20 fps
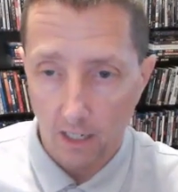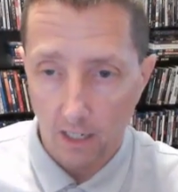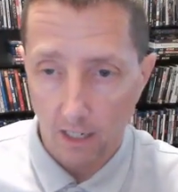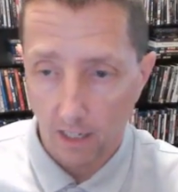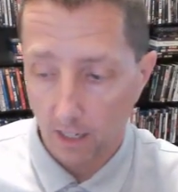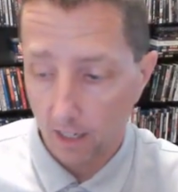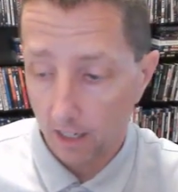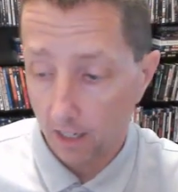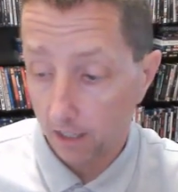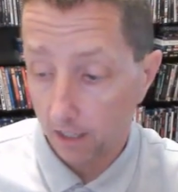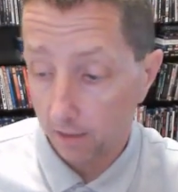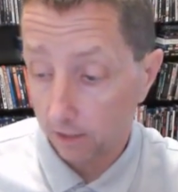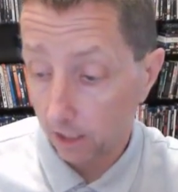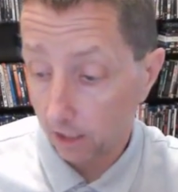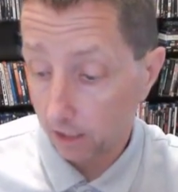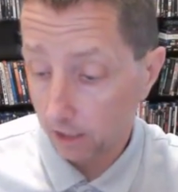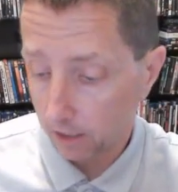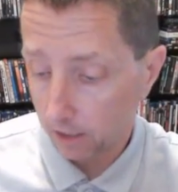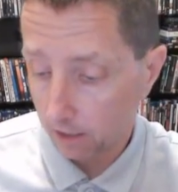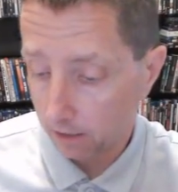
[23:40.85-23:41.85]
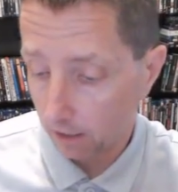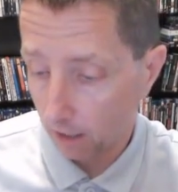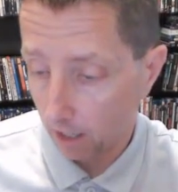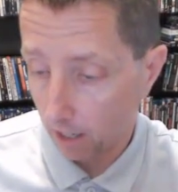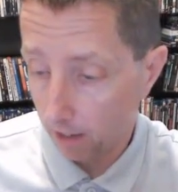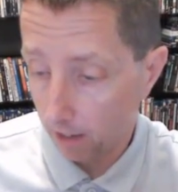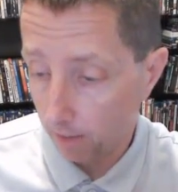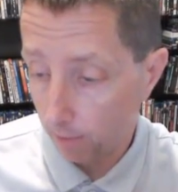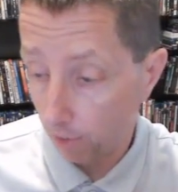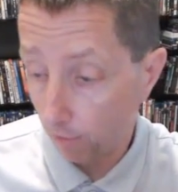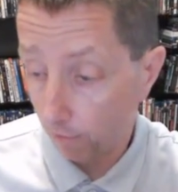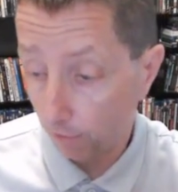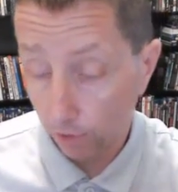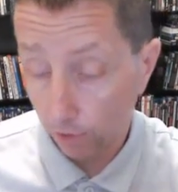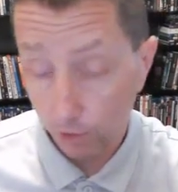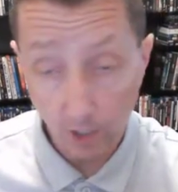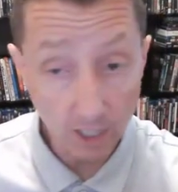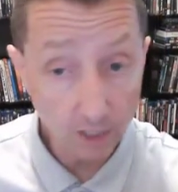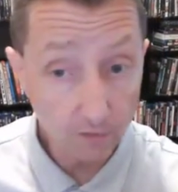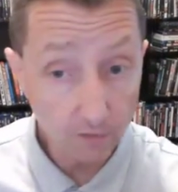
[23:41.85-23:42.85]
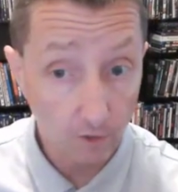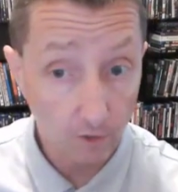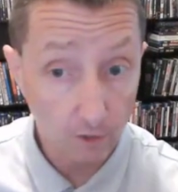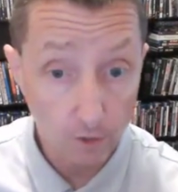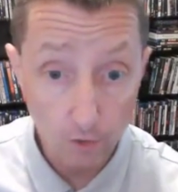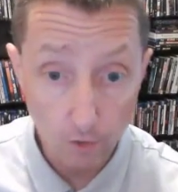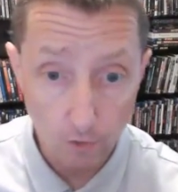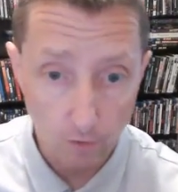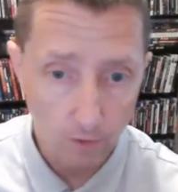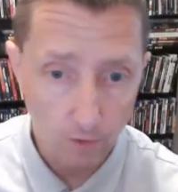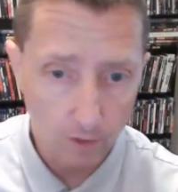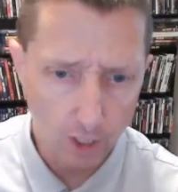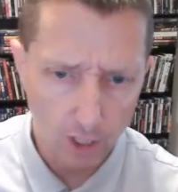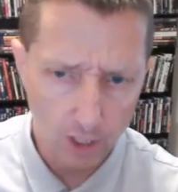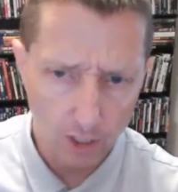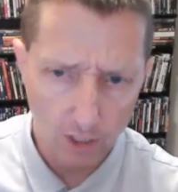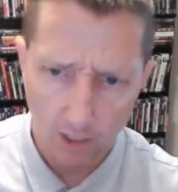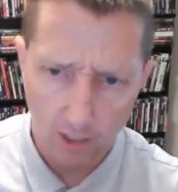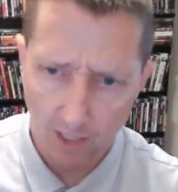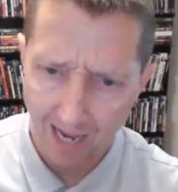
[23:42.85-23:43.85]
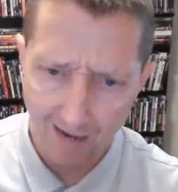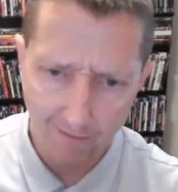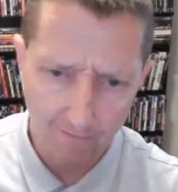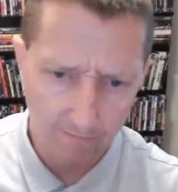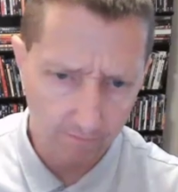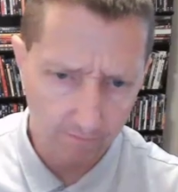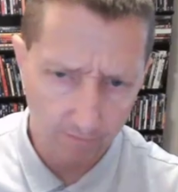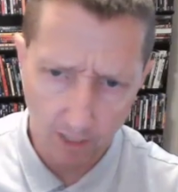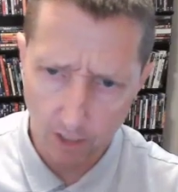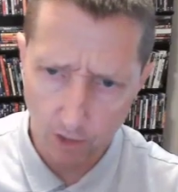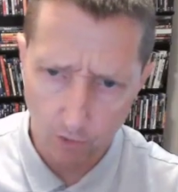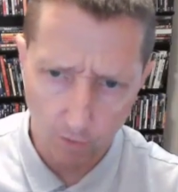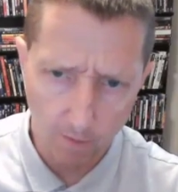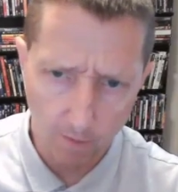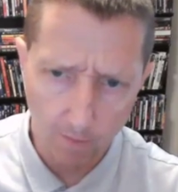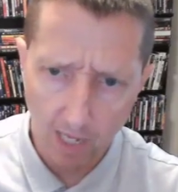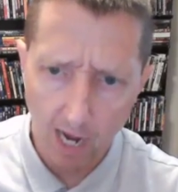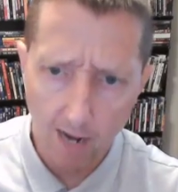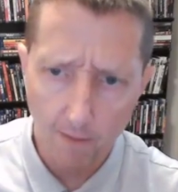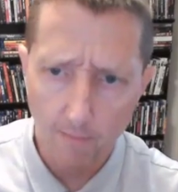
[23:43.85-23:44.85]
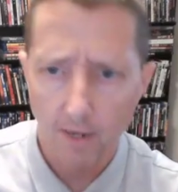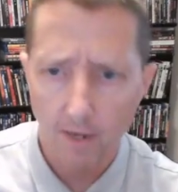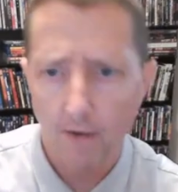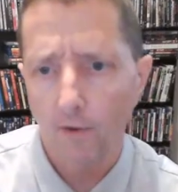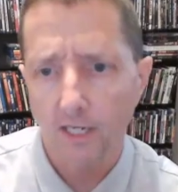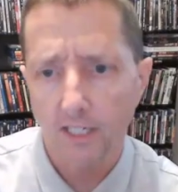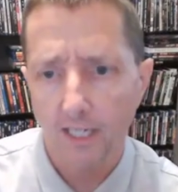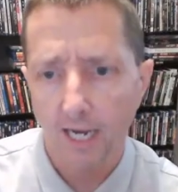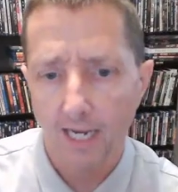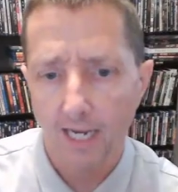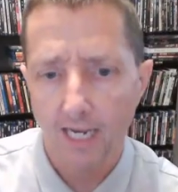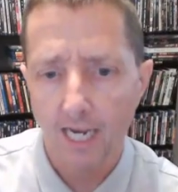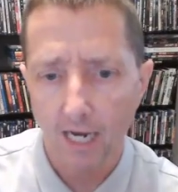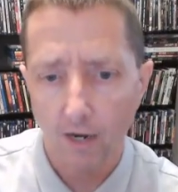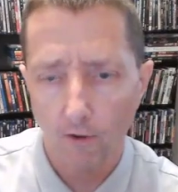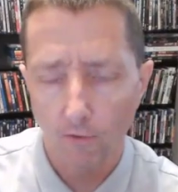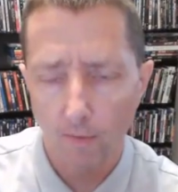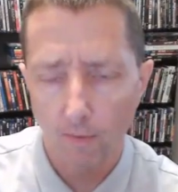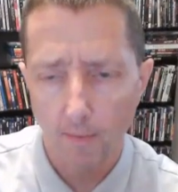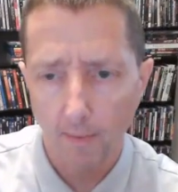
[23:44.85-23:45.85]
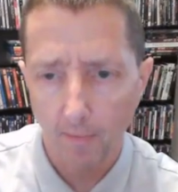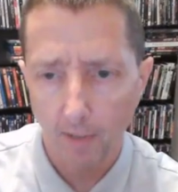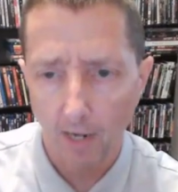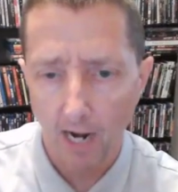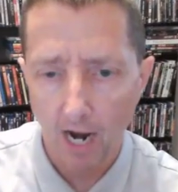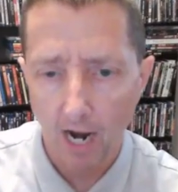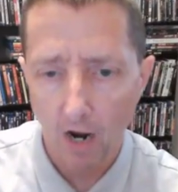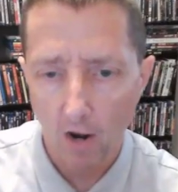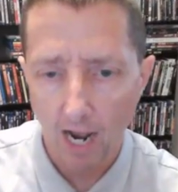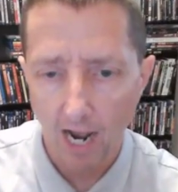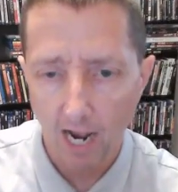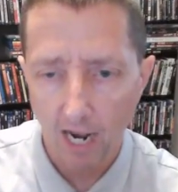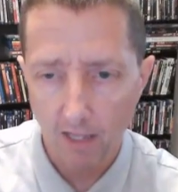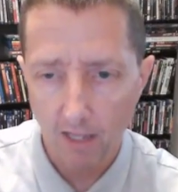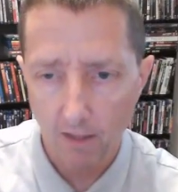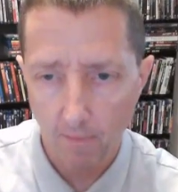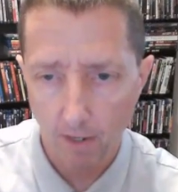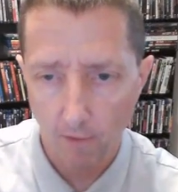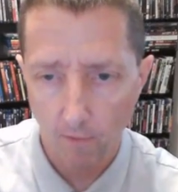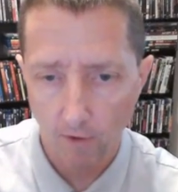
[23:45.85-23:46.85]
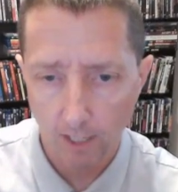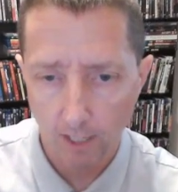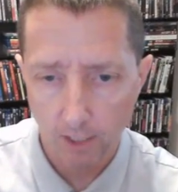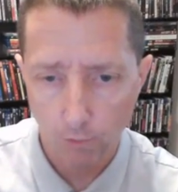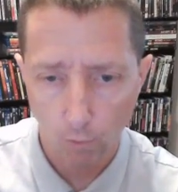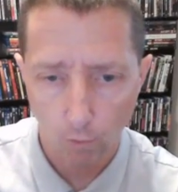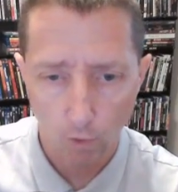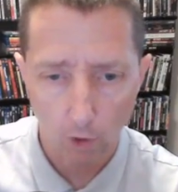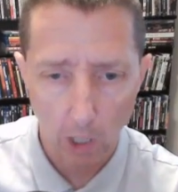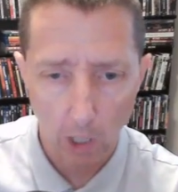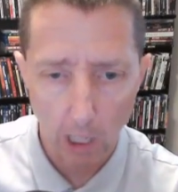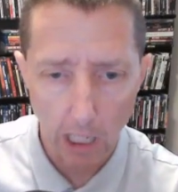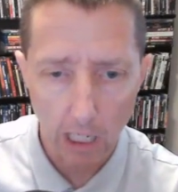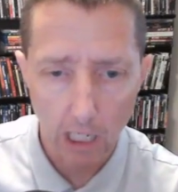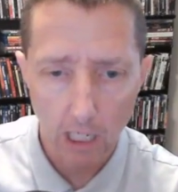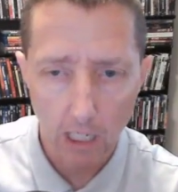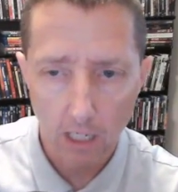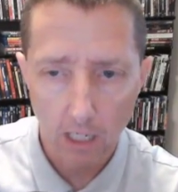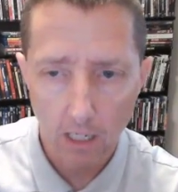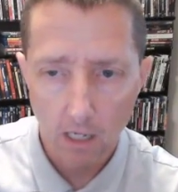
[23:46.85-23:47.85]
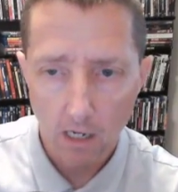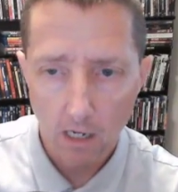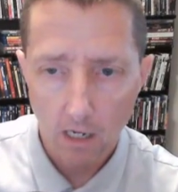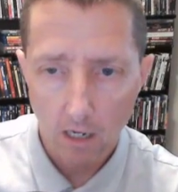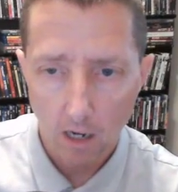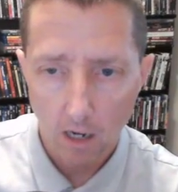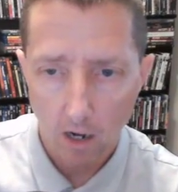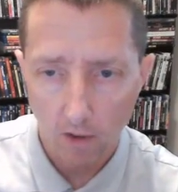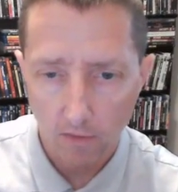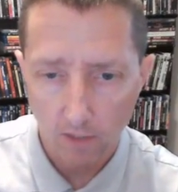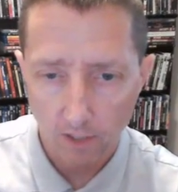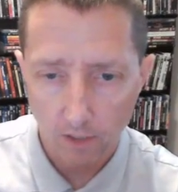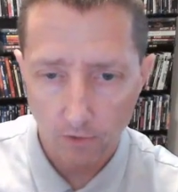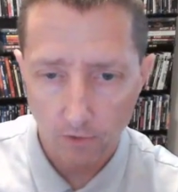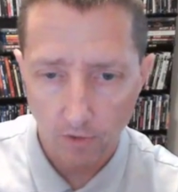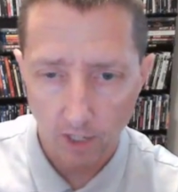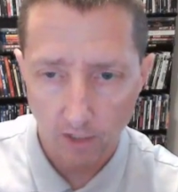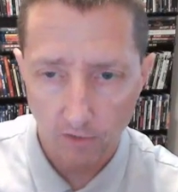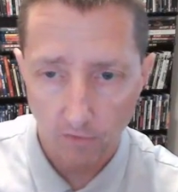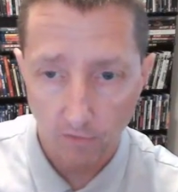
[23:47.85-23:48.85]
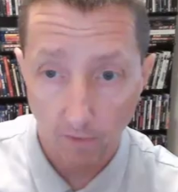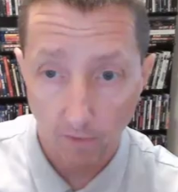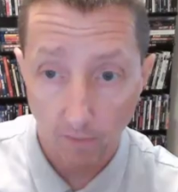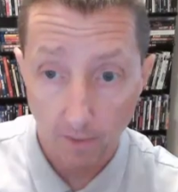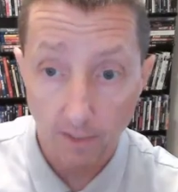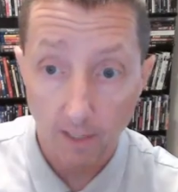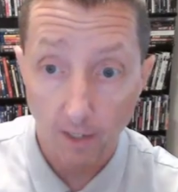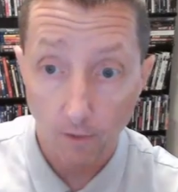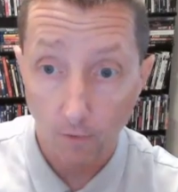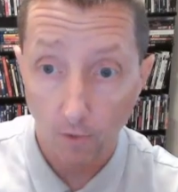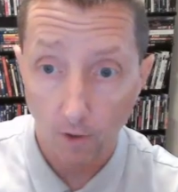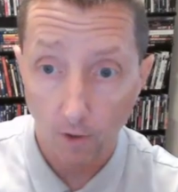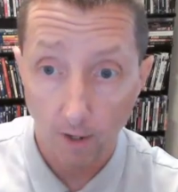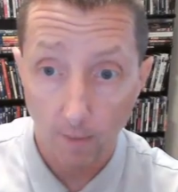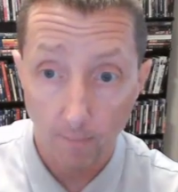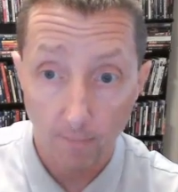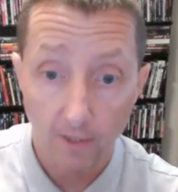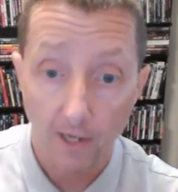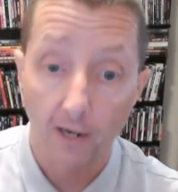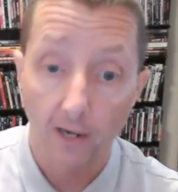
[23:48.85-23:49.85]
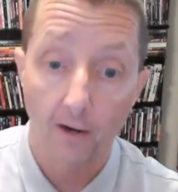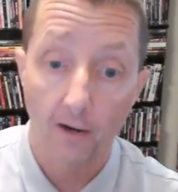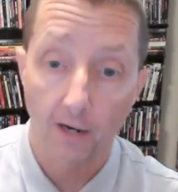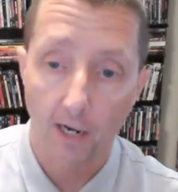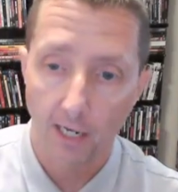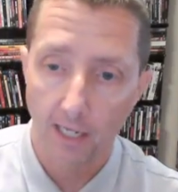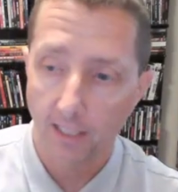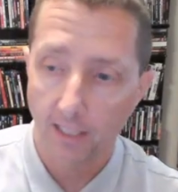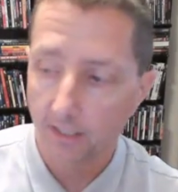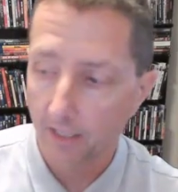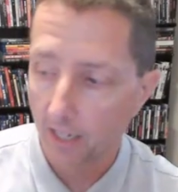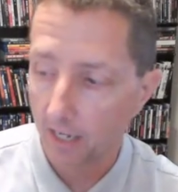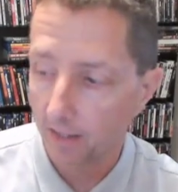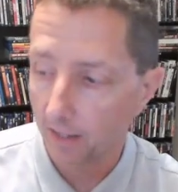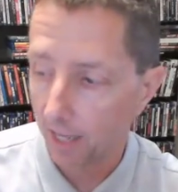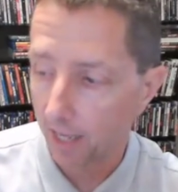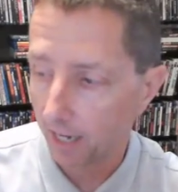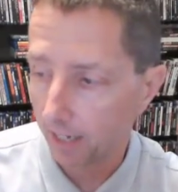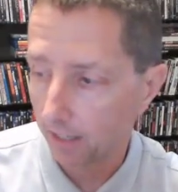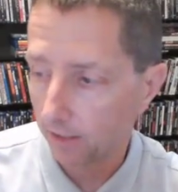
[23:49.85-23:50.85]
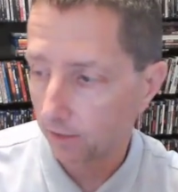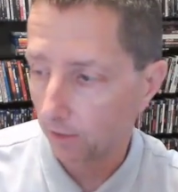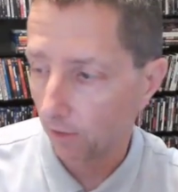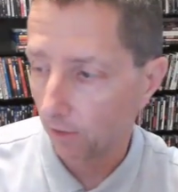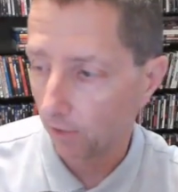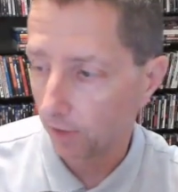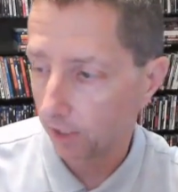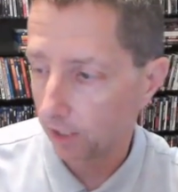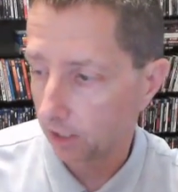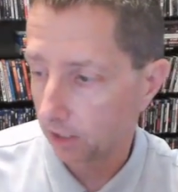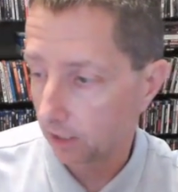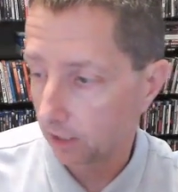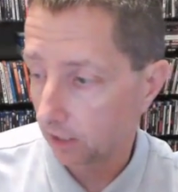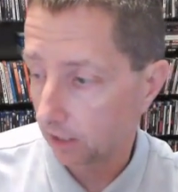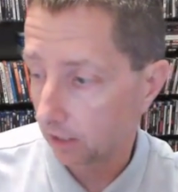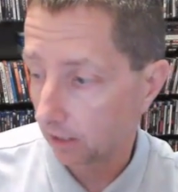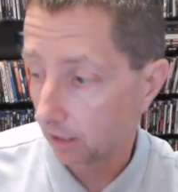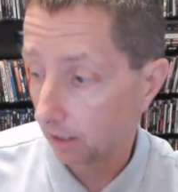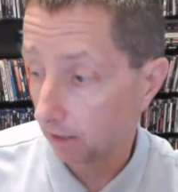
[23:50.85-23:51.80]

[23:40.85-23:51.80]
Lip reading: Just a beautiful transfer, too. Just extremely high bit rates. I can't remember how high the bit rates were on this transfer, but they were up there. I can say that. And so it's just